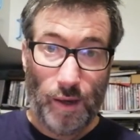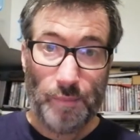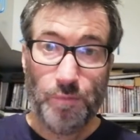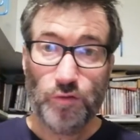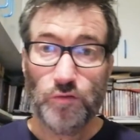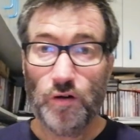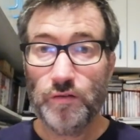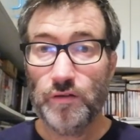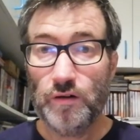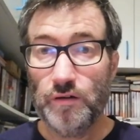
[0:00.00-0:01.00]
Hi
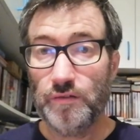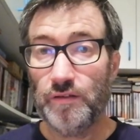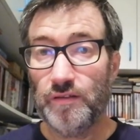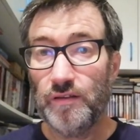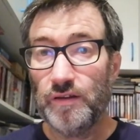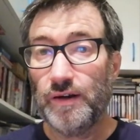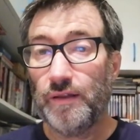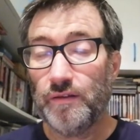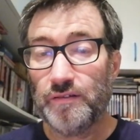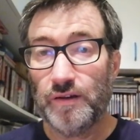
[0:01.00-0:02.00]
Postcrossers, this is
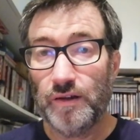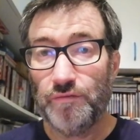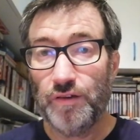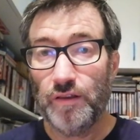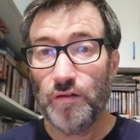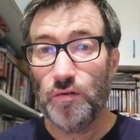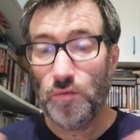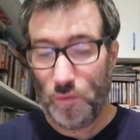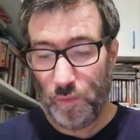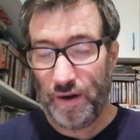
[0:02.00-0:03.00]
another Sunday
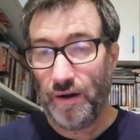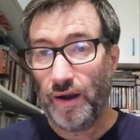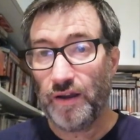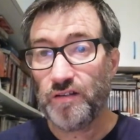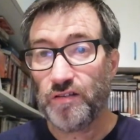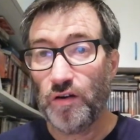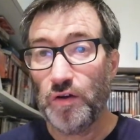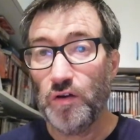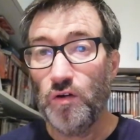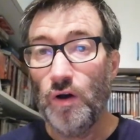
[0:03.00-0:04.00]
video where I
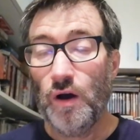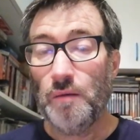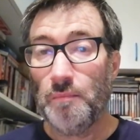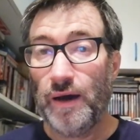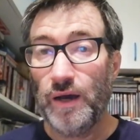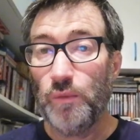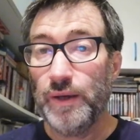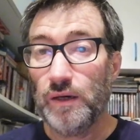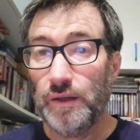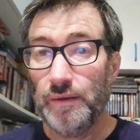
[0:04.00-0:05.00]
show you my
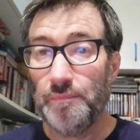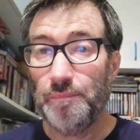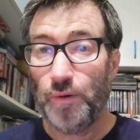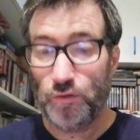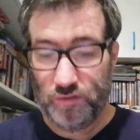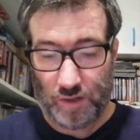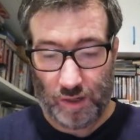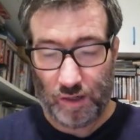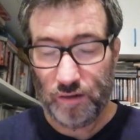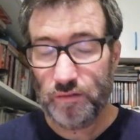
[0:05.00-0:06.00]
weekly
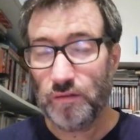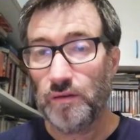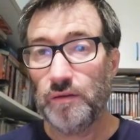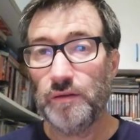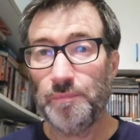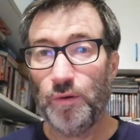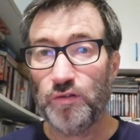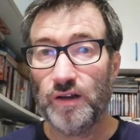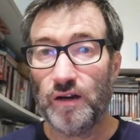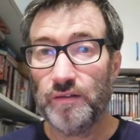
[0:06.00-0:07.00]
postcards. The
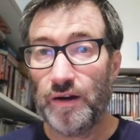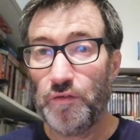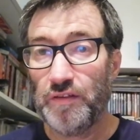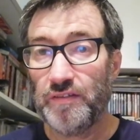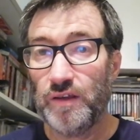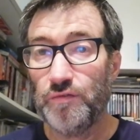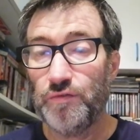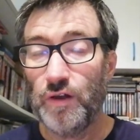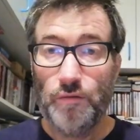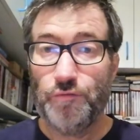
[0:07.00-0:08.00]
postcards I
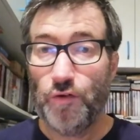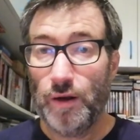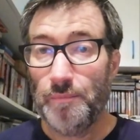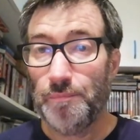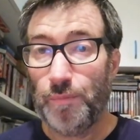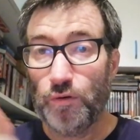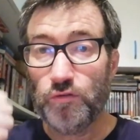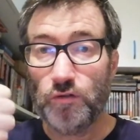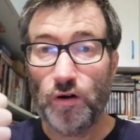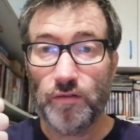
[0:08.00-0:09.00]
receive from
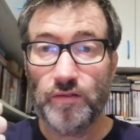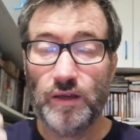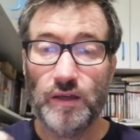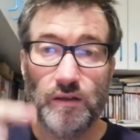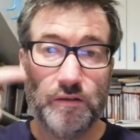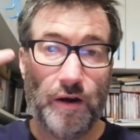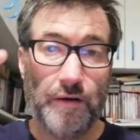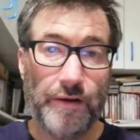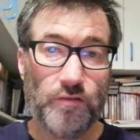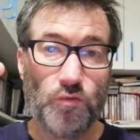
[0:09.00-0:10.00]
Postcrossing,
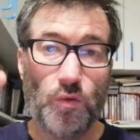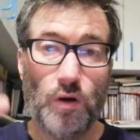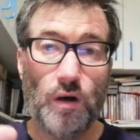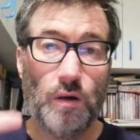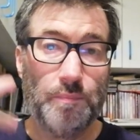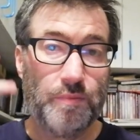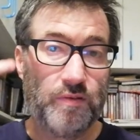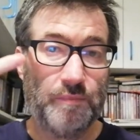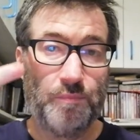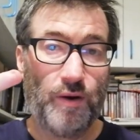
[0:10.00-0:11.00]
Direct Swap,
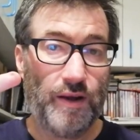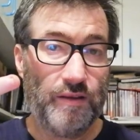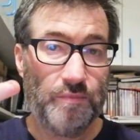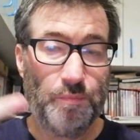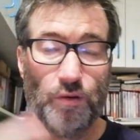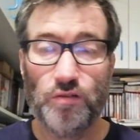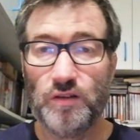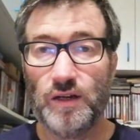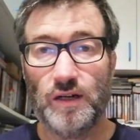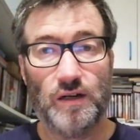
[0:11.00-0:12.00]
surprise
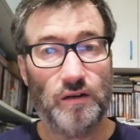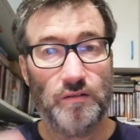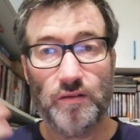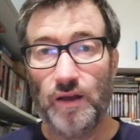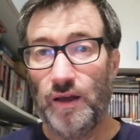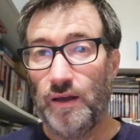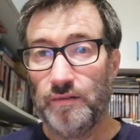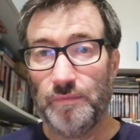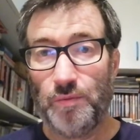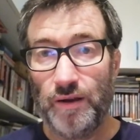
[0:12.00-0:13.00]
postcards,
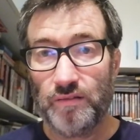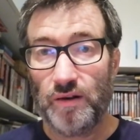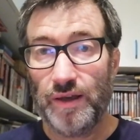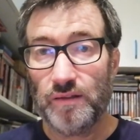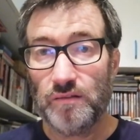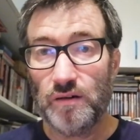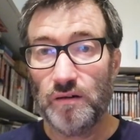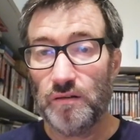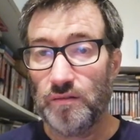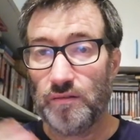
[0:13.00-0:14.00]
surprise
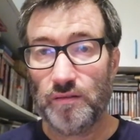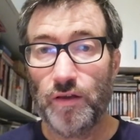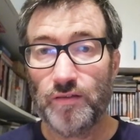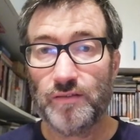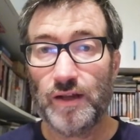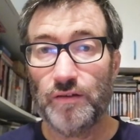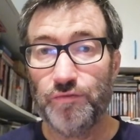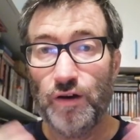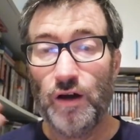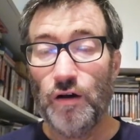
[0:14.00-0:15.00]
letters,
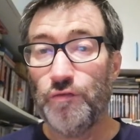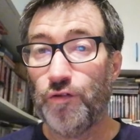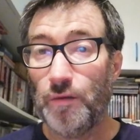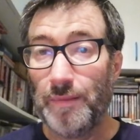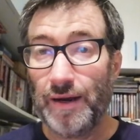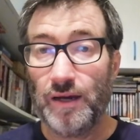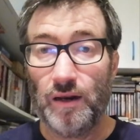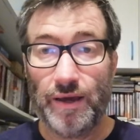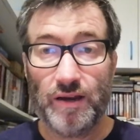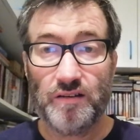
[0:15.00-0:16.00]
stuff for my
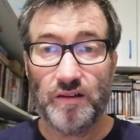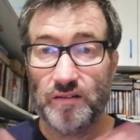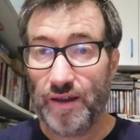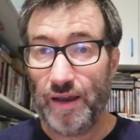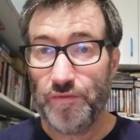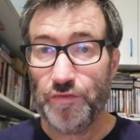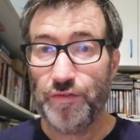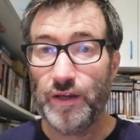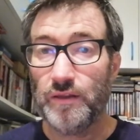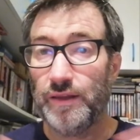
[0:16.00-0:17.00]
collections,
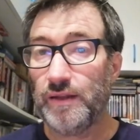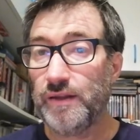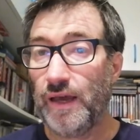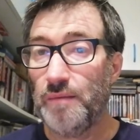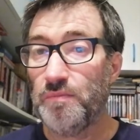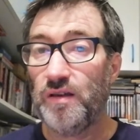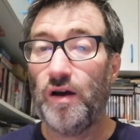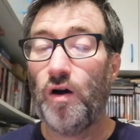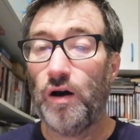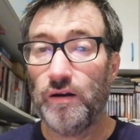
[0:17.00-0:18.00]
everything that came
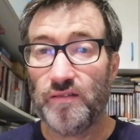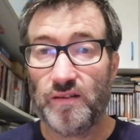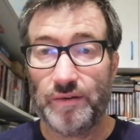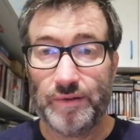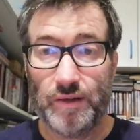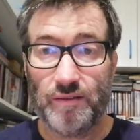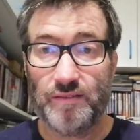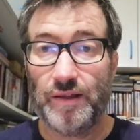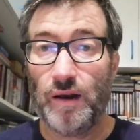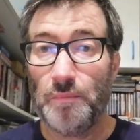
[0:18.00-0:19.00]
on
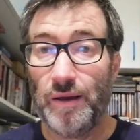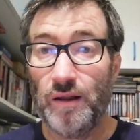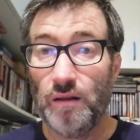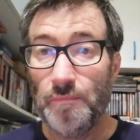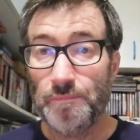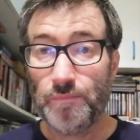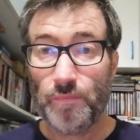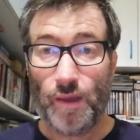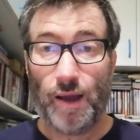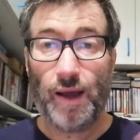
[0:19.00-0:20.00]
snail mail.
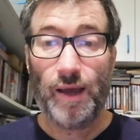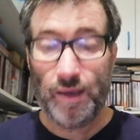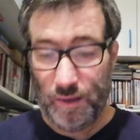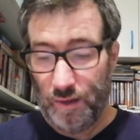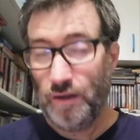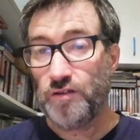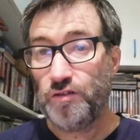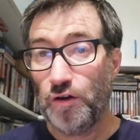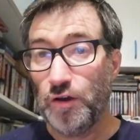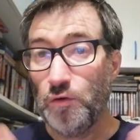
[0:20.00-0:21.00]
I
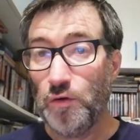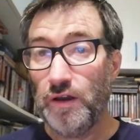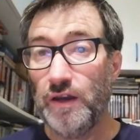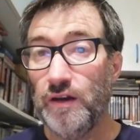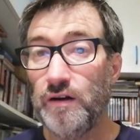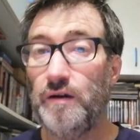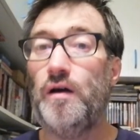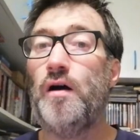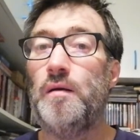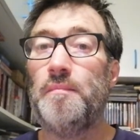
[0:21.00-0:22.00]
show you here
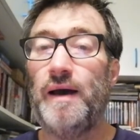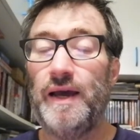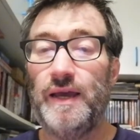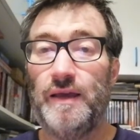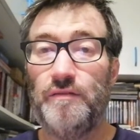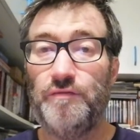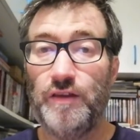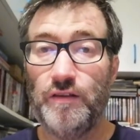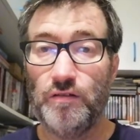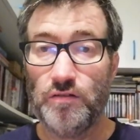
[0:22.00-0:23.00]
on my
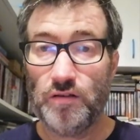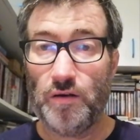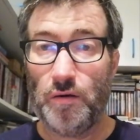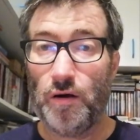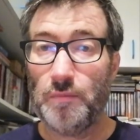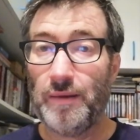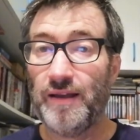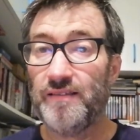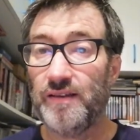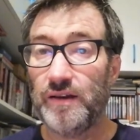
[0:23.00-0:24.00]
videos, on
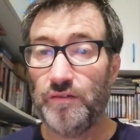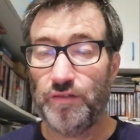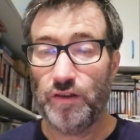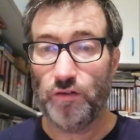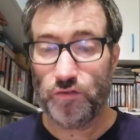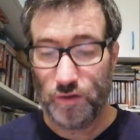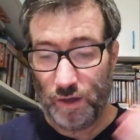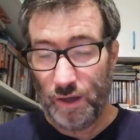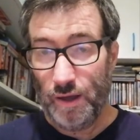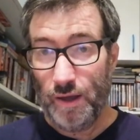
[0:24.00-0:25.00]
my Sunday videos.
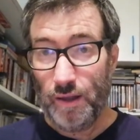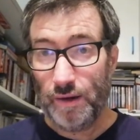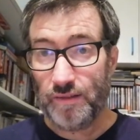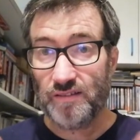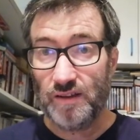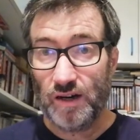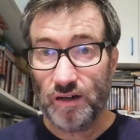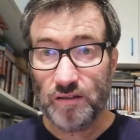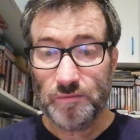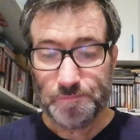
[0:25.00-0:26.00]
Let's
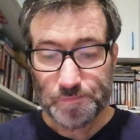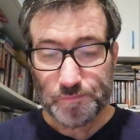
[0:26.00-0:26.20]
start